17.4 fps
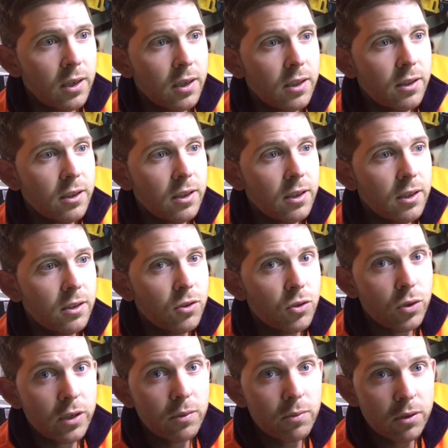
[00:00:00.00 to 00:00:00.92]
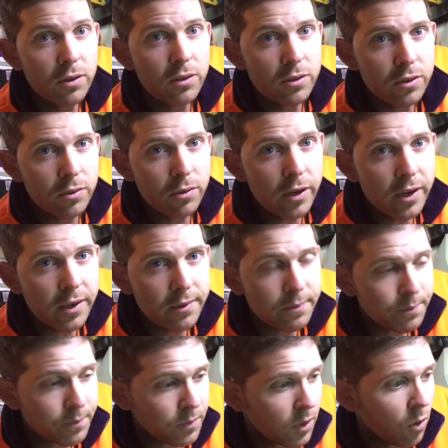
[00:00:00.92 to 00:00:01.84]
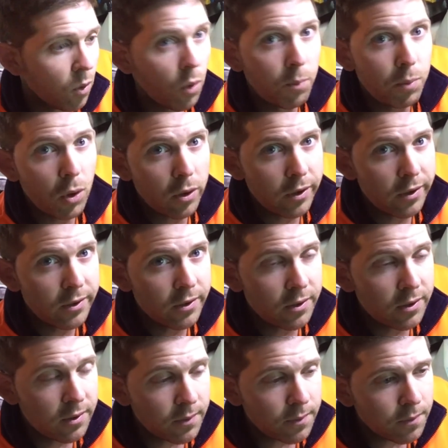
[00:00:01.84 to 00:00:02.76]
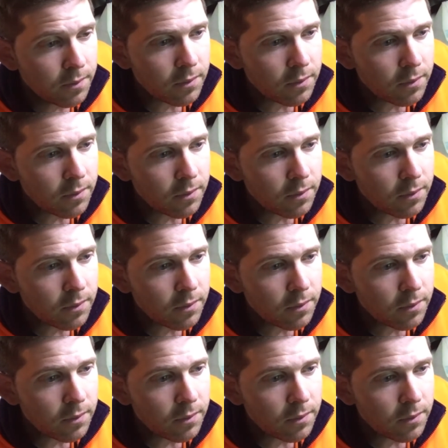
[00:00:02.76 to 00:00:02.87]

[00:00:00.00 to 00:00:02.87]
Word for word: the tree roots are in or blockages.